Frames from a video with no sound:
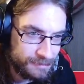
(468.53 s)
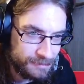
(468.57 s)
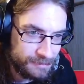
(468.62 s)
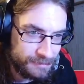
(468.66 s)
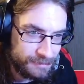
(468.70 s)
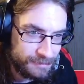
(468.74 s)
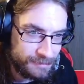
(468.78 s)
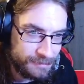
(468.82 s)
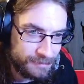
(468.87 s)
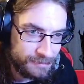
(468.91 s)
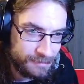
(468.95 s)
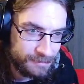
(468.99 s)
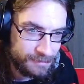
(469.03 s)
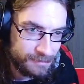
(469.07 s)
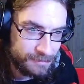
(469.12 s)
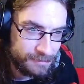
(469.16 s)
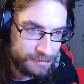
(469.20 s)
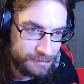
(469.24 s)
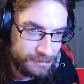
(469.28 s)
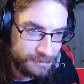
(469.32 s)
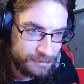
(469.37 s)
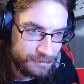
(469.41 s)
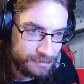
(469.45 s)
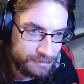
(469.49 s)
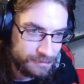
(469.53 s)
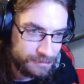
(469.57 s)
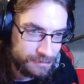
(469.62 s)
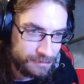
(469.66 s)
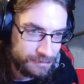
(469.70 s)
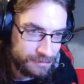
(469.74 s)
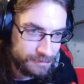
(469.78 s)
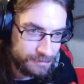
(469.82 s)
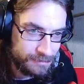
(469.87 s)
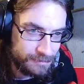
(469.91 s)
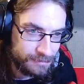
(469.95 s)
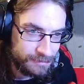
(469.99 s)
The big splash of a
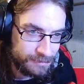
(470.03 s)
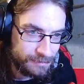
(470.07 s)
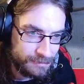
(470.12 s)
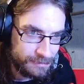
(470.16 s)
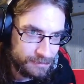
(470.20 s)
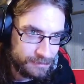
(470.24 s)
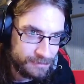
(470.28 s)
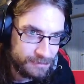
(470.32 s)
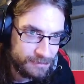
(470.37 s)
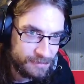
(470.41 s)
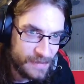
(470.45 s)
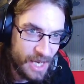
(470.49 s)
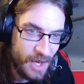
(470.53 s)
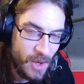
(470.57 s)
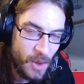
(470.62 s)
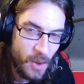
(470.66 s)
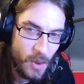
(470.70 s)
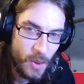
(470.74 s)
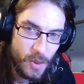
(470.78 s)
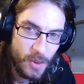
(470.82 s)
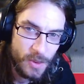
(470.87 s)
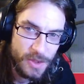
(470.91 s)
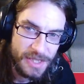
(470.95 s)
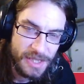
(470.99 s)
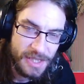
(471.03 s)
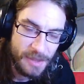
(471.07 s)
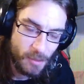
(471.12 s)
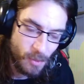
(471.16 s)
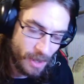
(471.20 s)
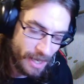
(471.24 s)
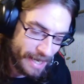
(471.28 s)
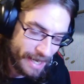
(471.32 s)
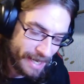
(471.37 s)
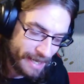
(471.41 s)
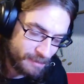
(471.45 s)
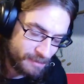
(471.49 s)
cash out the Oh, team
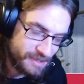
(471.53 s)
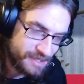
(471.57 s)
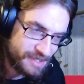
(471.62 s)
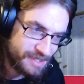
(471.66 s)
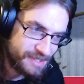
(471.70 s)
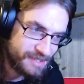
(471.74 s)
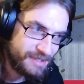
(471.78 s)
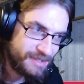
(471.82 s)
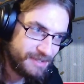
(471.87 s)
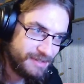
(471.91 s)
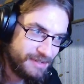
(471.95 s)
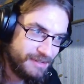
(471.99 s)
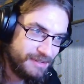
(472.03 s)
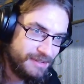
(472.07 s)
wipes.